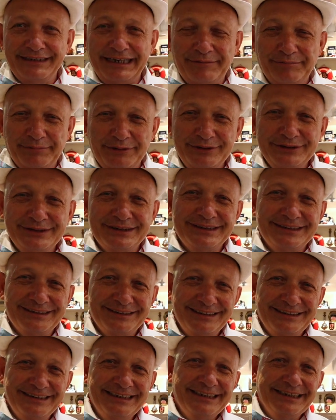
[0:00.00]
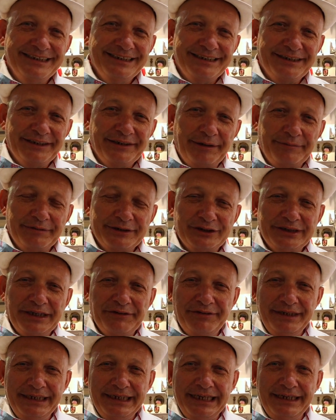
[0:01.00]
Lambros, I'm a
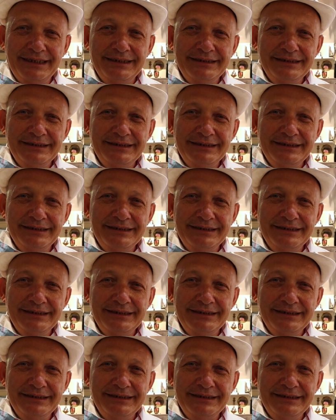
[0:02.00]
chef here.